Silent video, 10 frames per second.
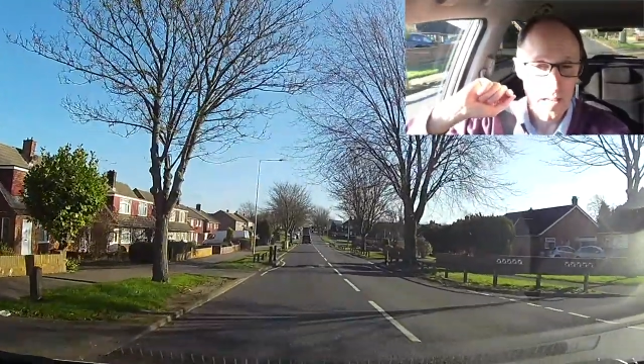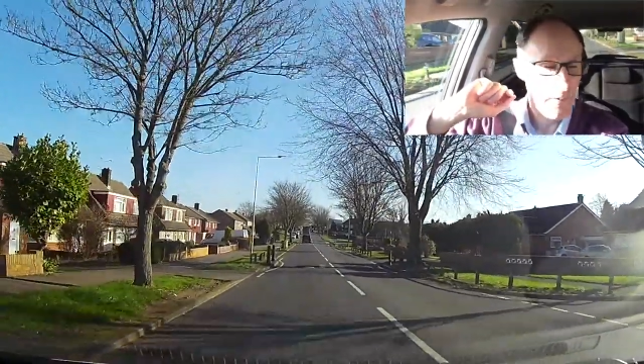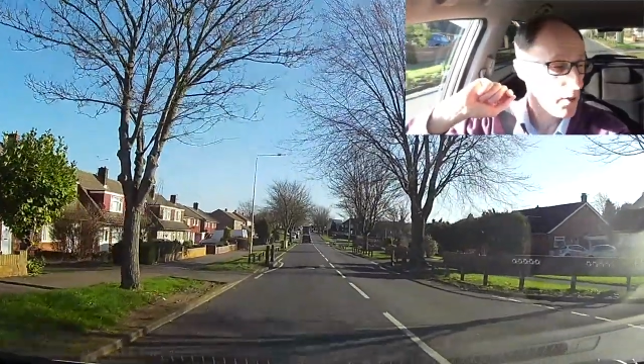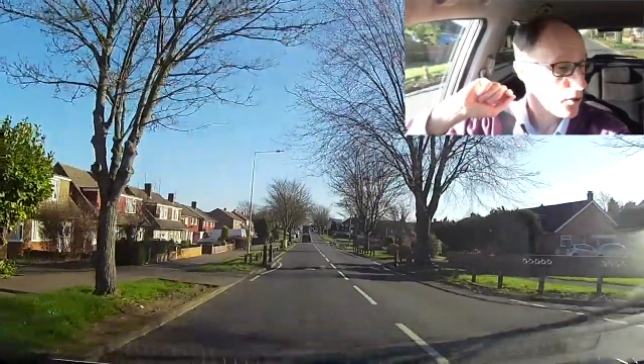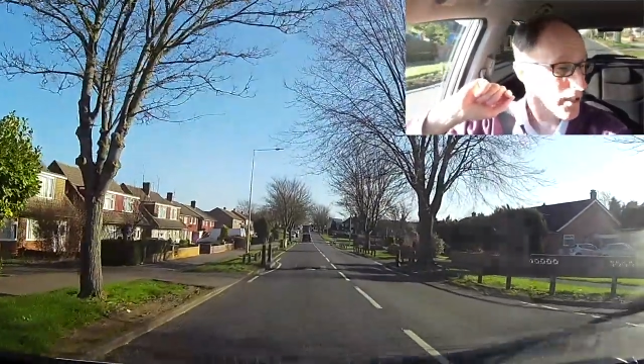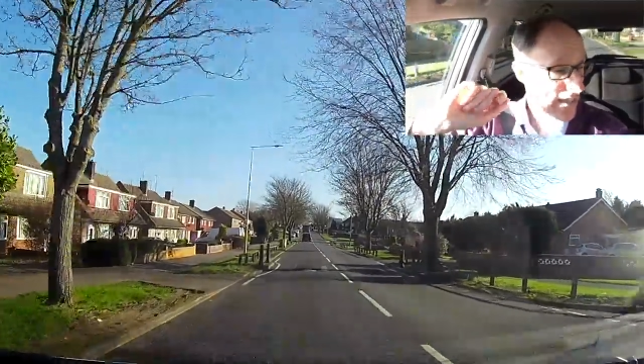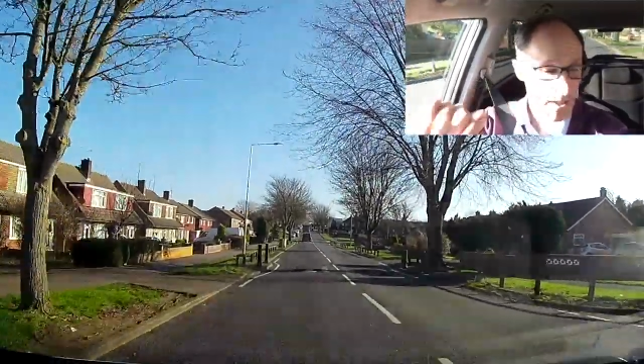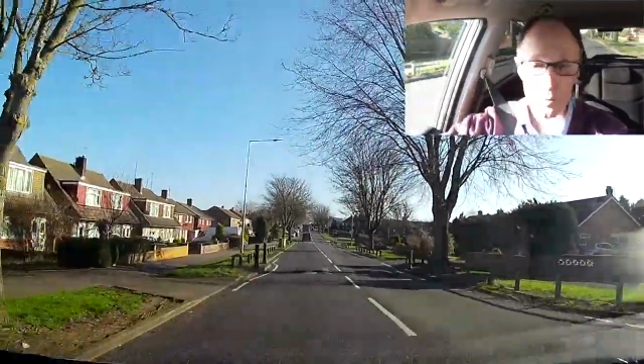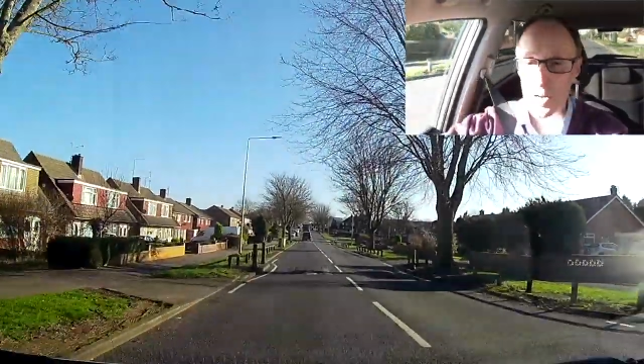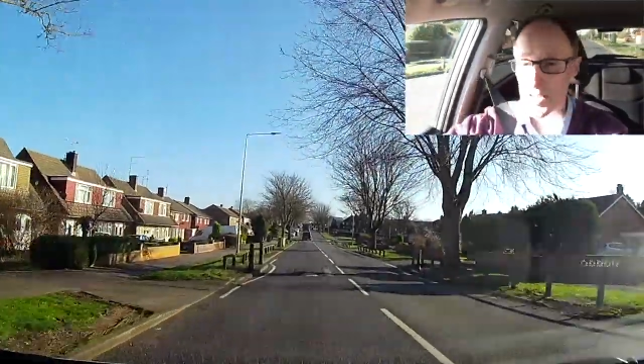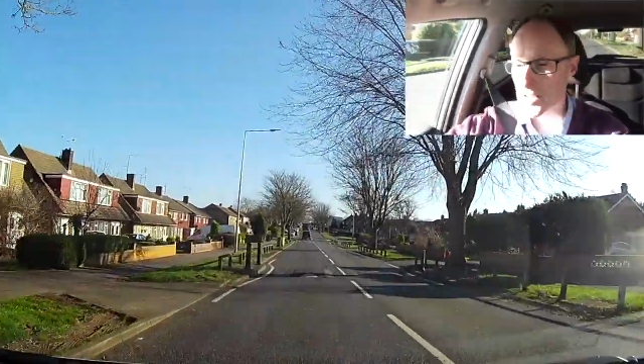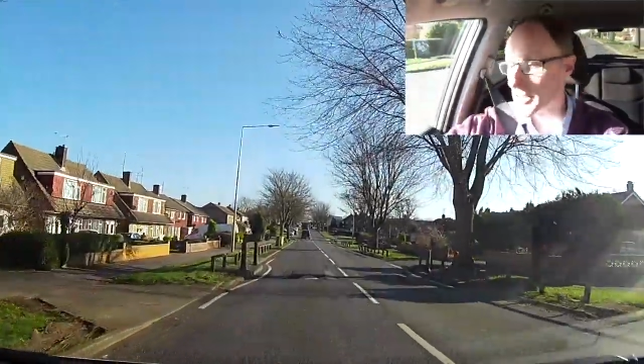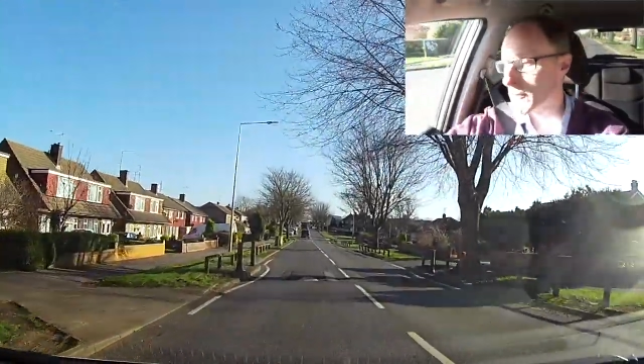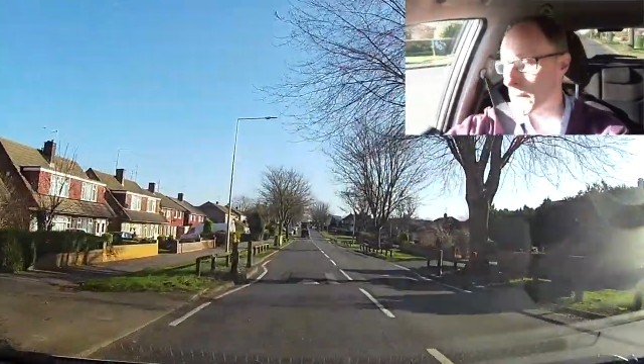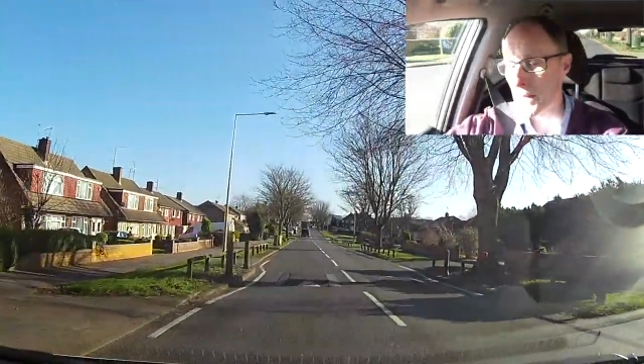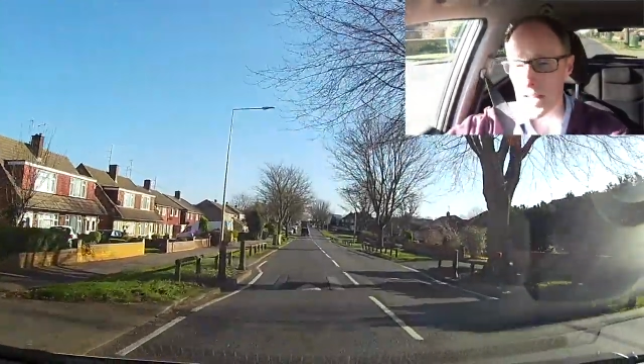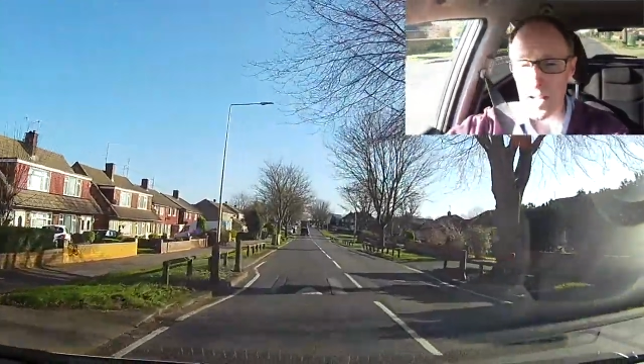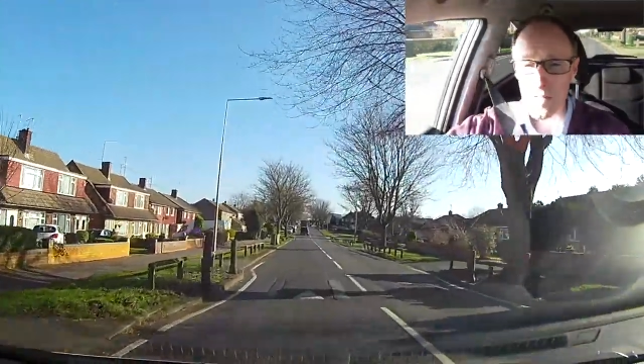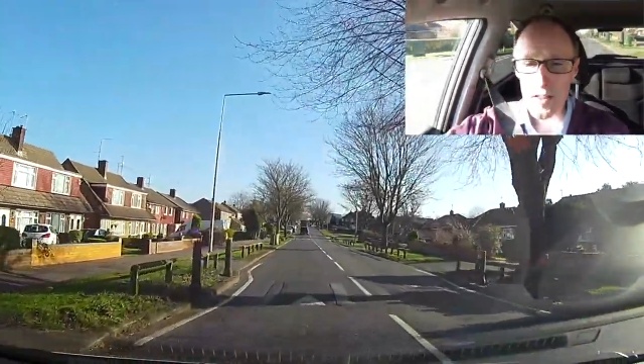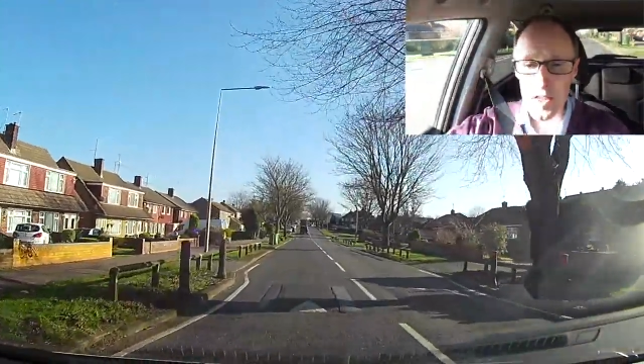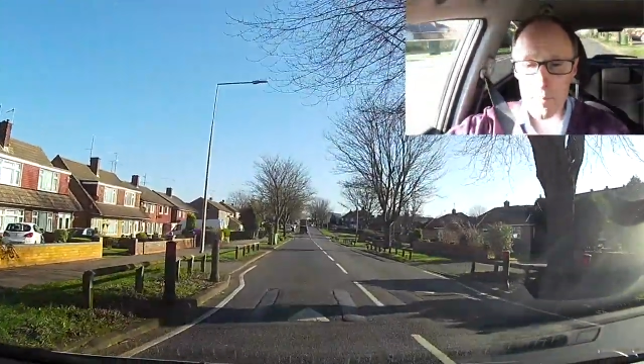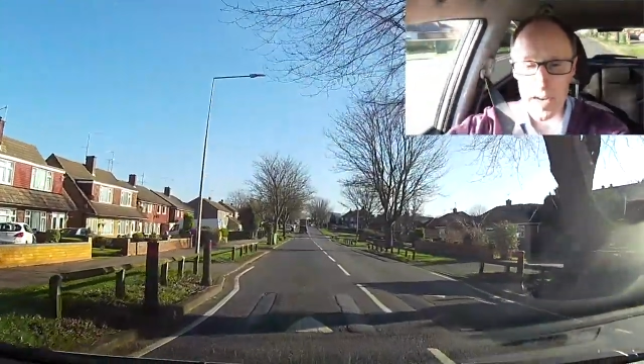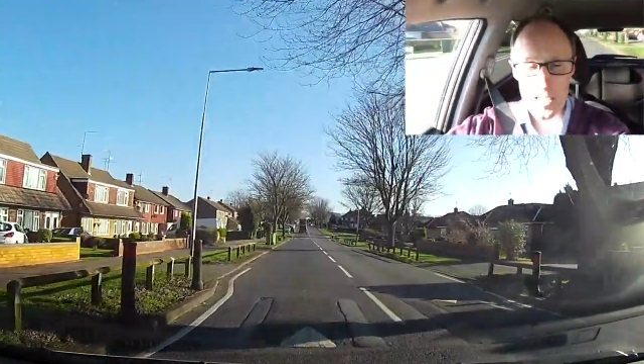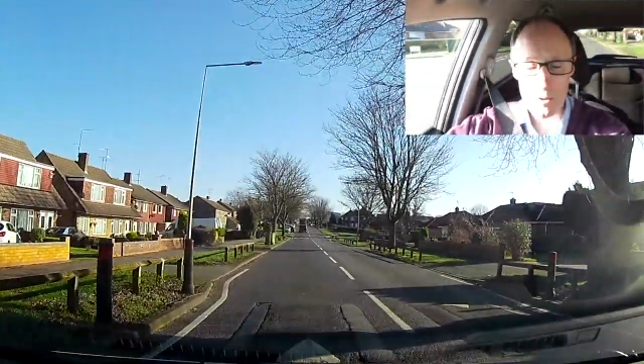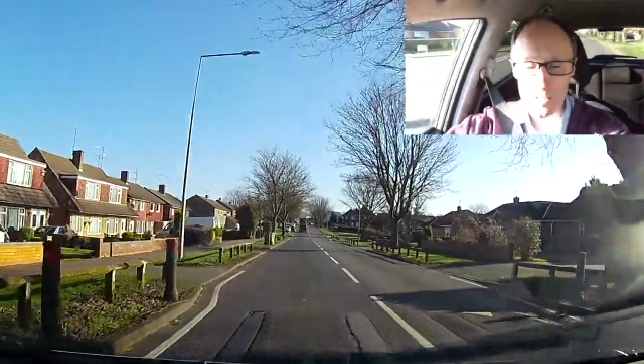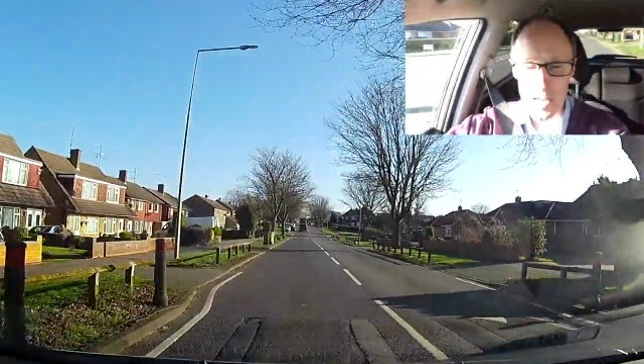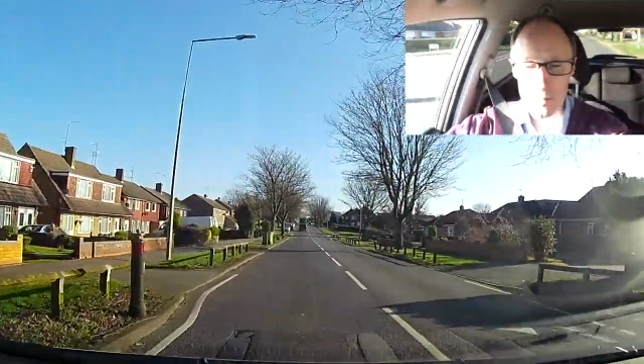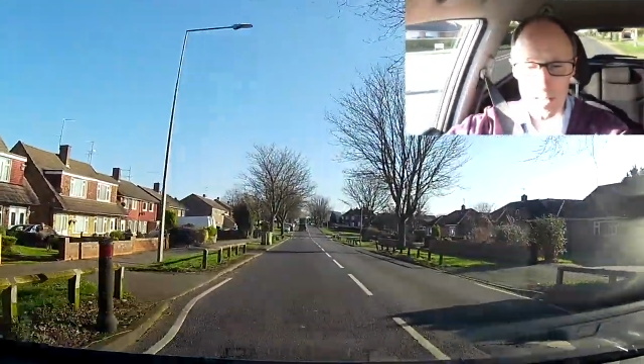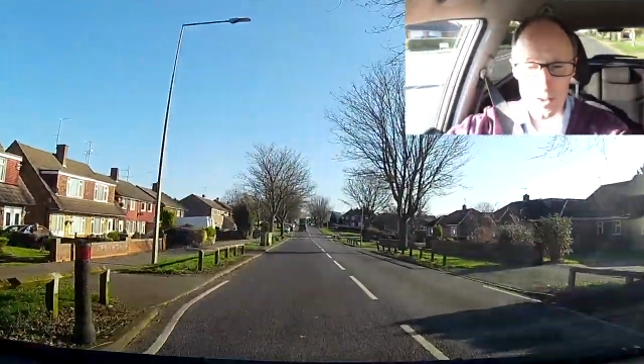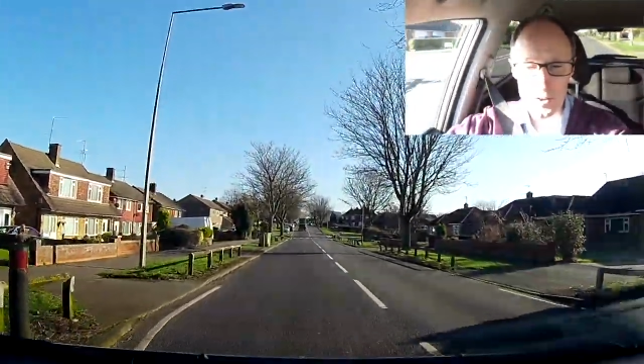If it looks like it's quite steep, then you might slow down a bit.